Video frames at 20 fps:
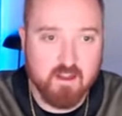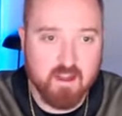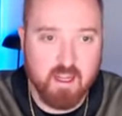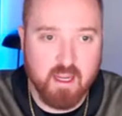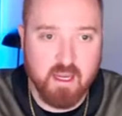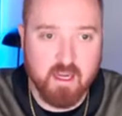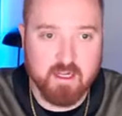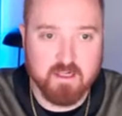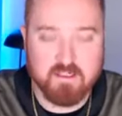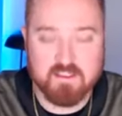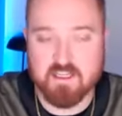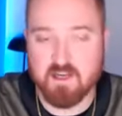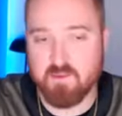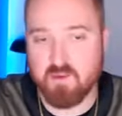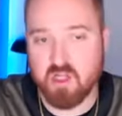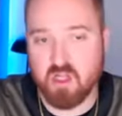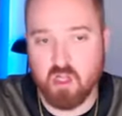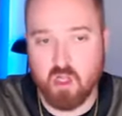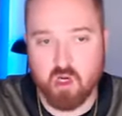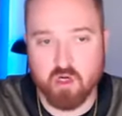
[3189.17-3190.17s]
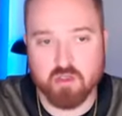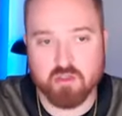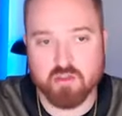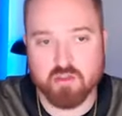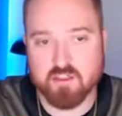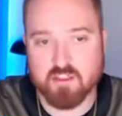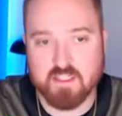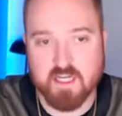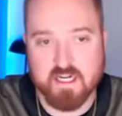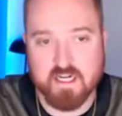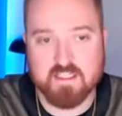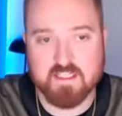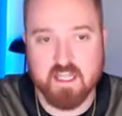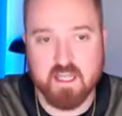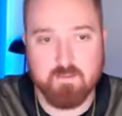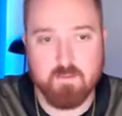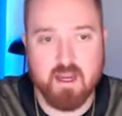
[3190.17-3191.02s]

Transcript: and some of the larger states they